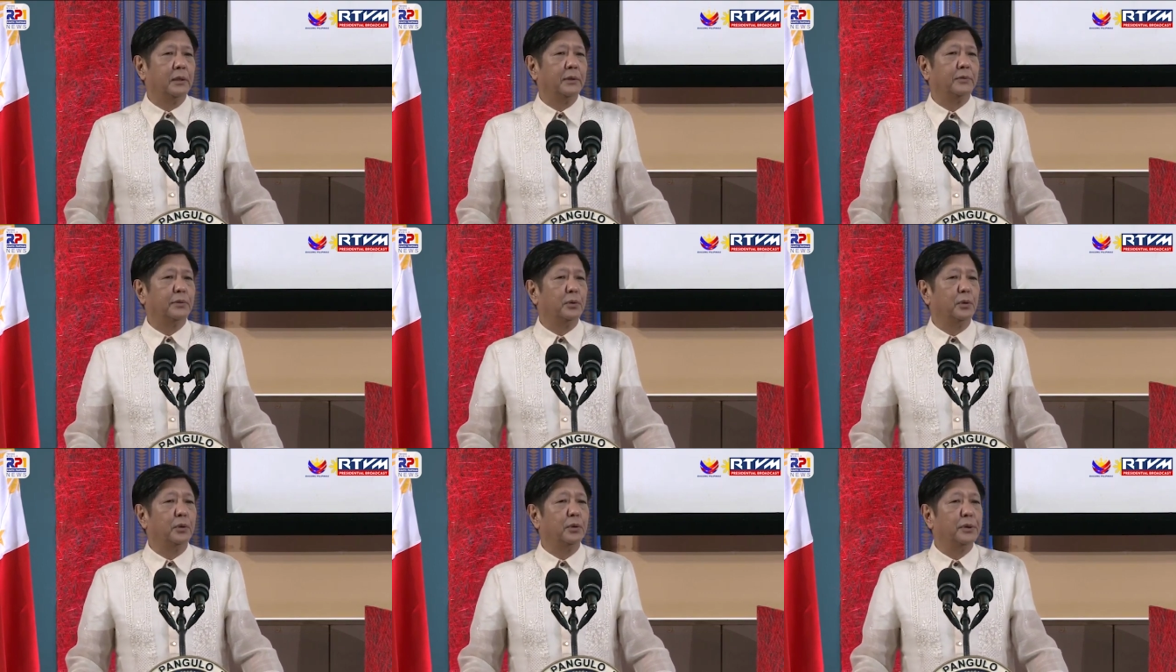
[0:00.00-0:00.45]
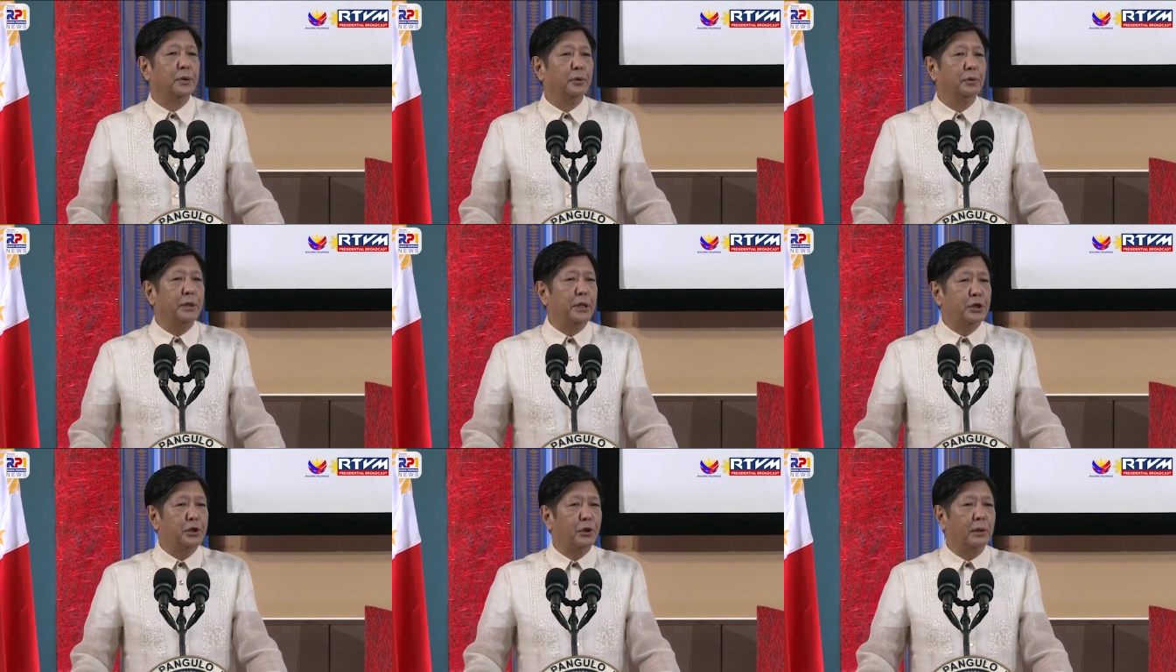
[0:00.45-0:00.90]
Through the
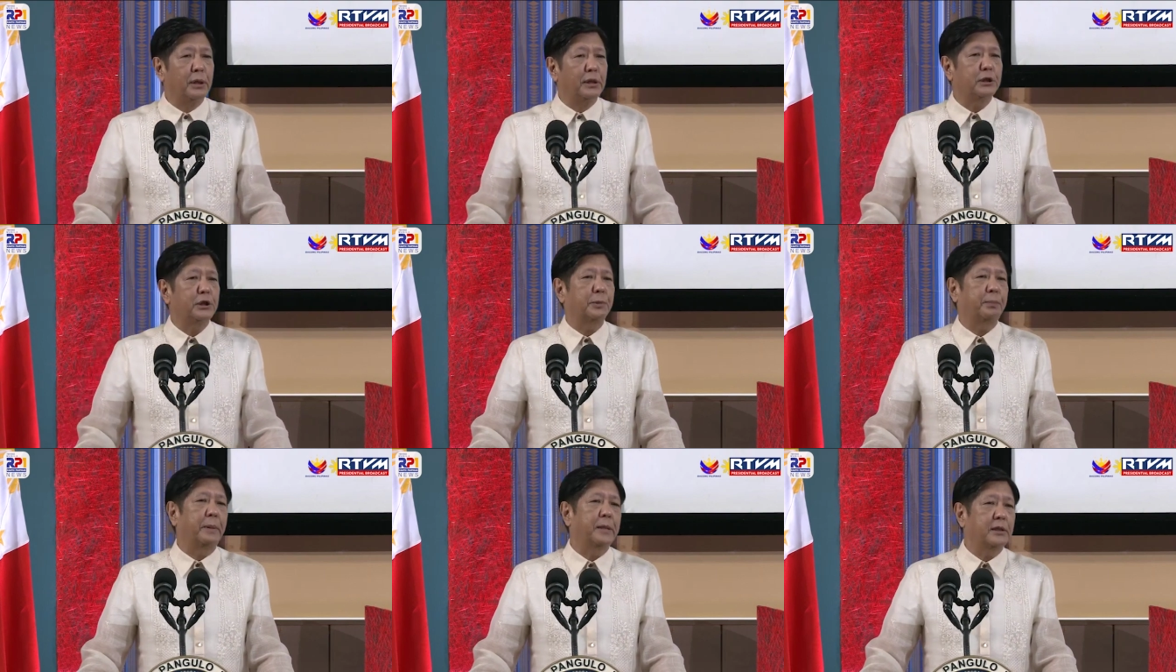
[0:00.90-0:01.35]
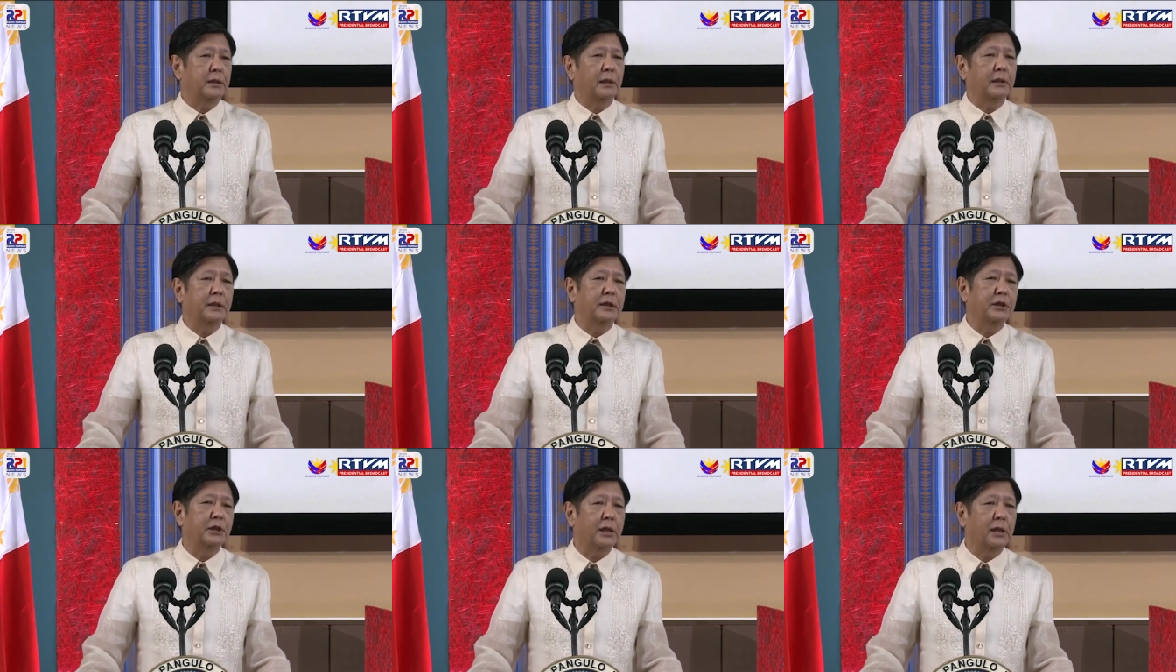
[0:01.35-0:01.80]
Regional
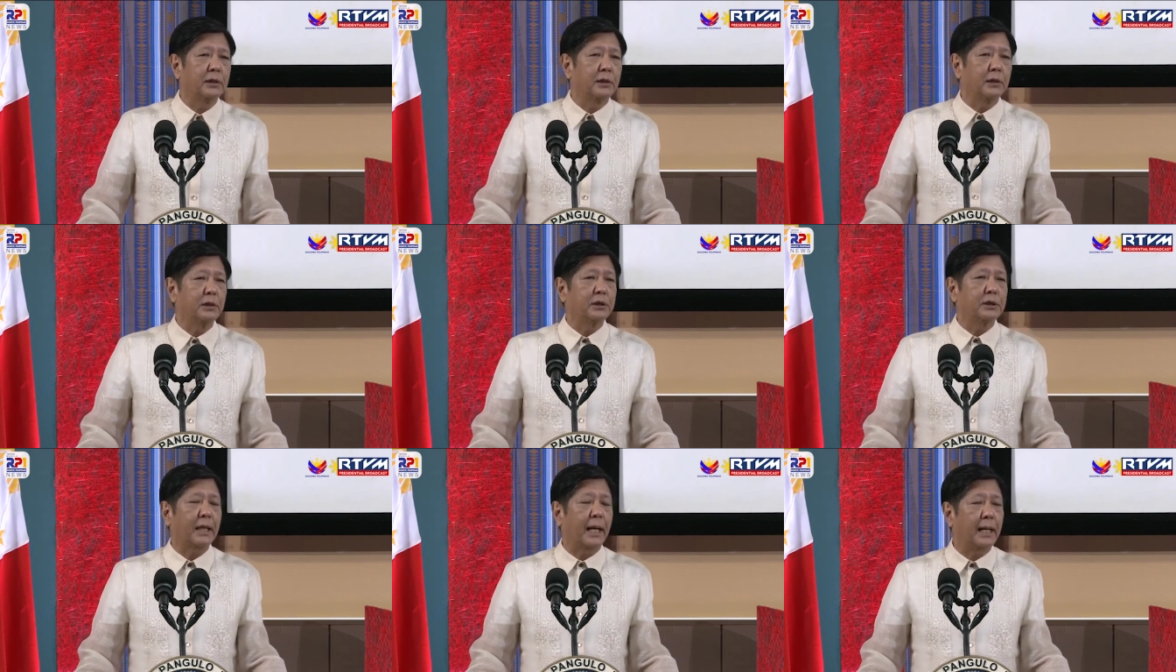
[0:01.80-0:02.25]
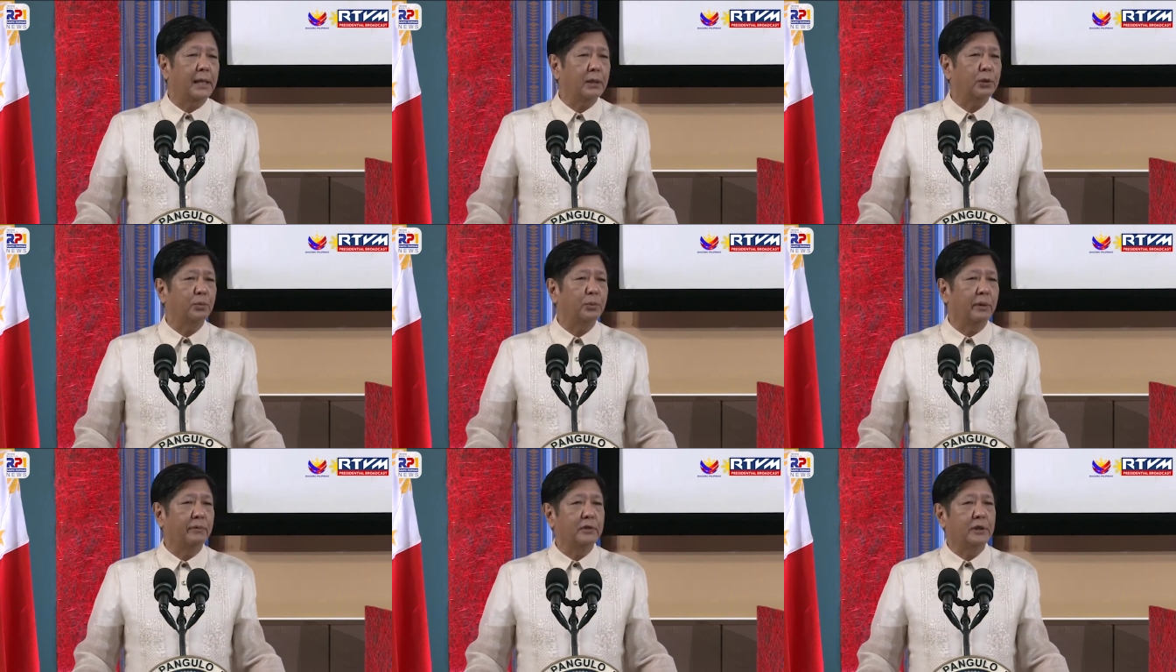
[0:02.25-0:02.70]
Specialty Centers
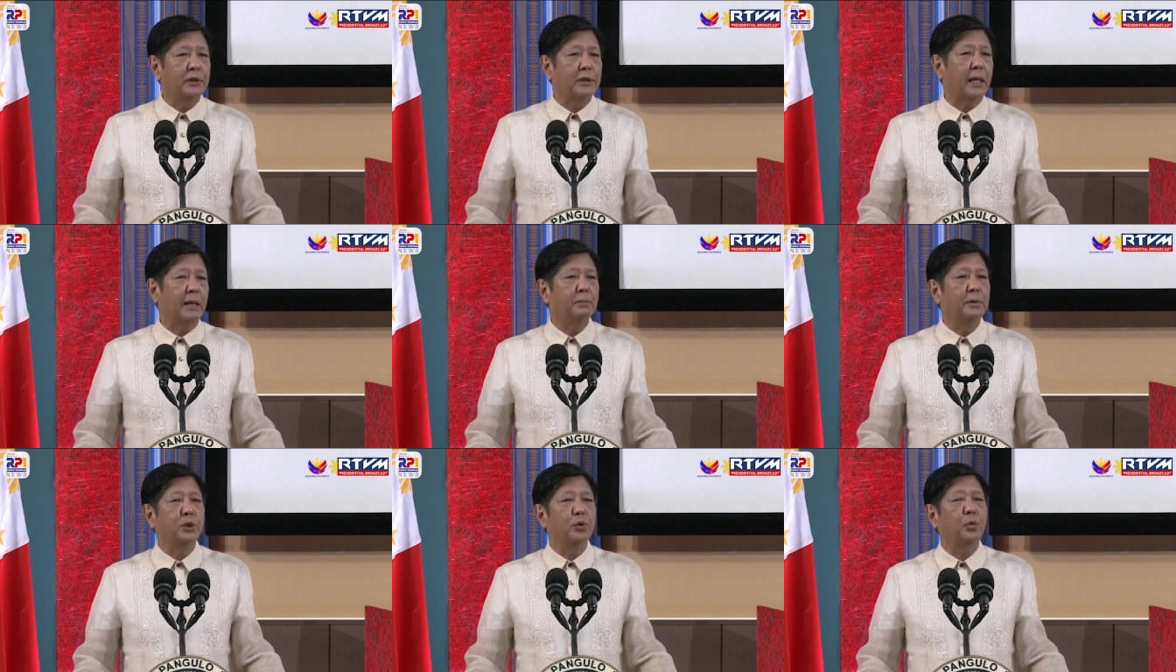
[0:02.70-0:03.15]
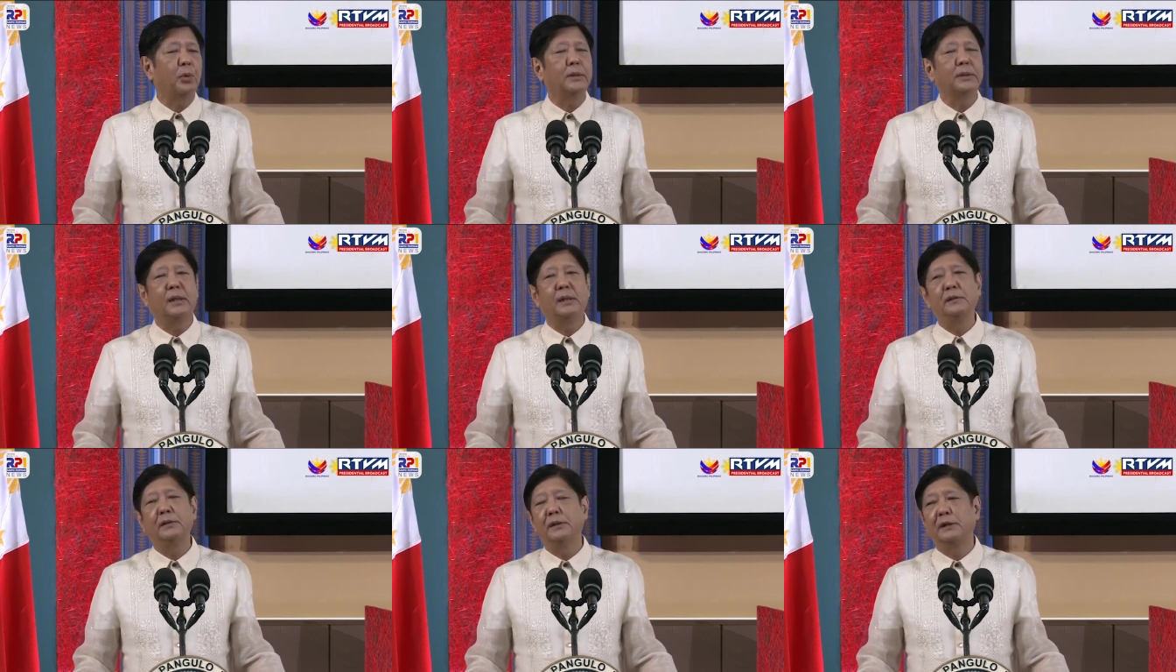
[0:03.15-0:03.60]
Act, we have established
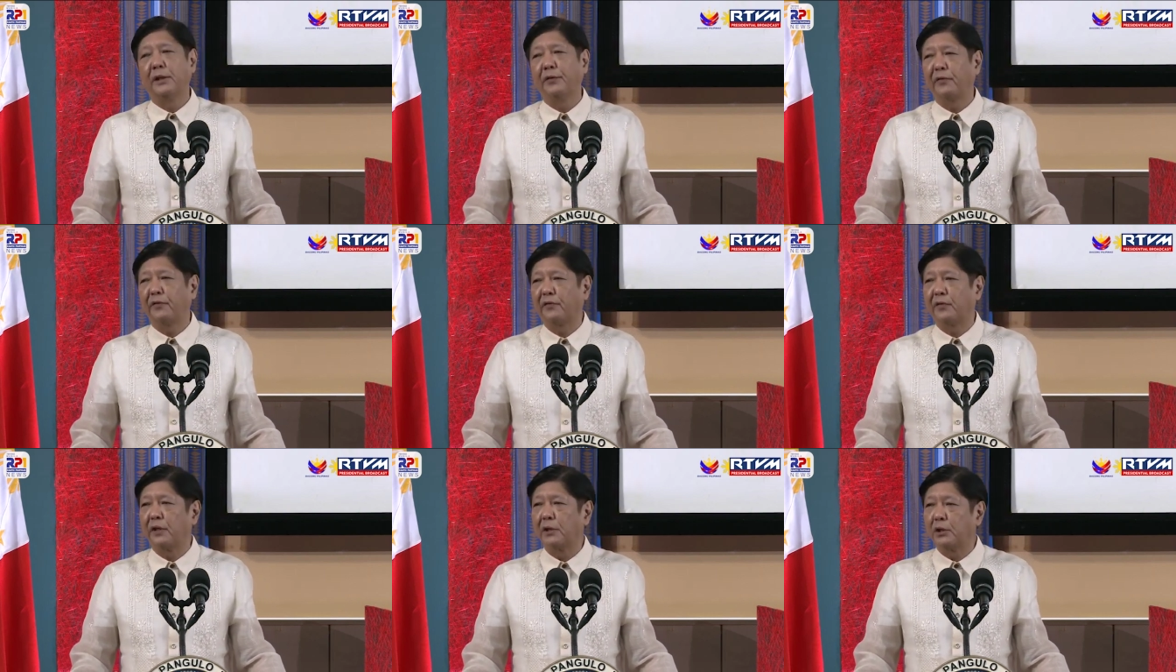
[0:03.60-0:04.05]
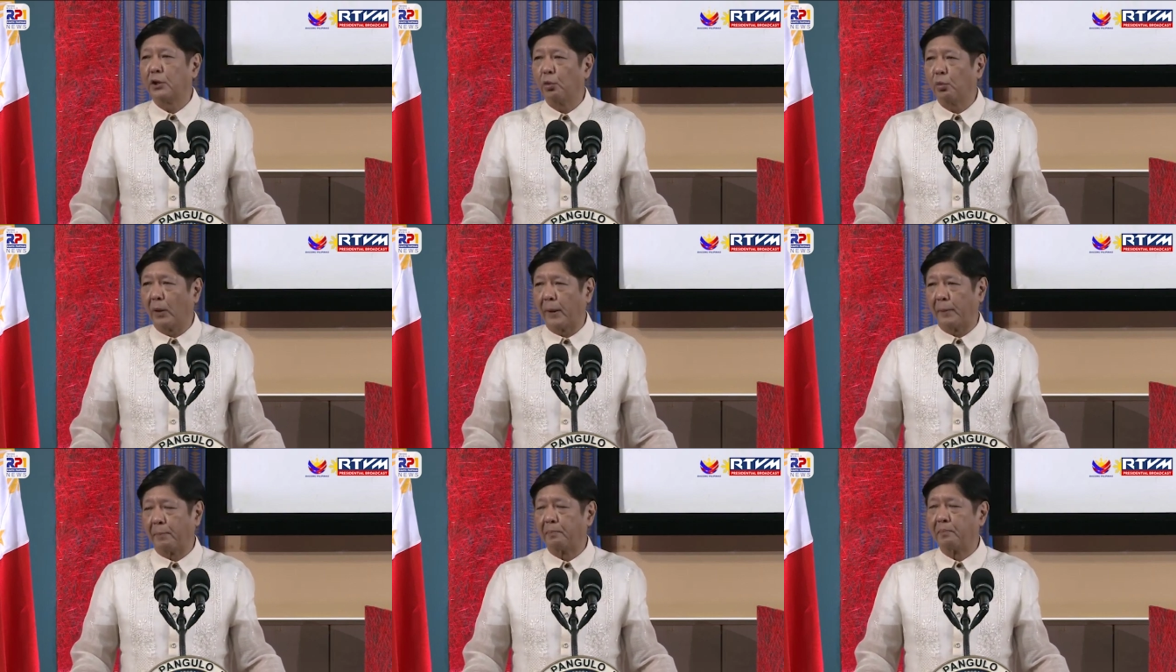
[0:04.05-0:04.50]

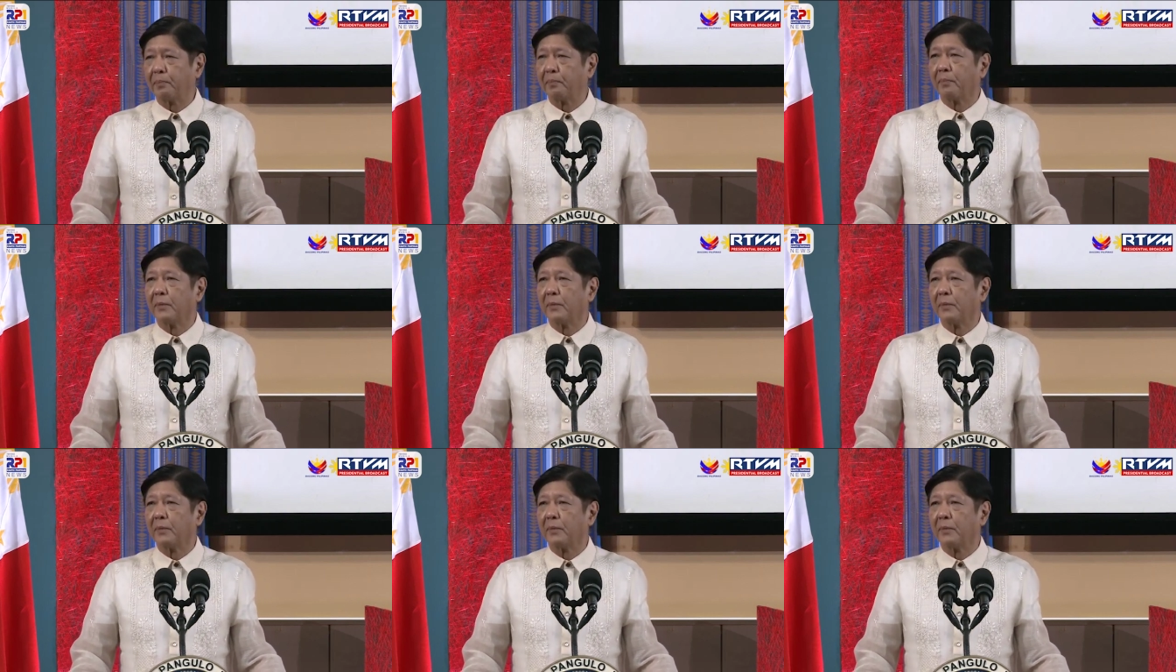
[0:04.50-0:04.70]
131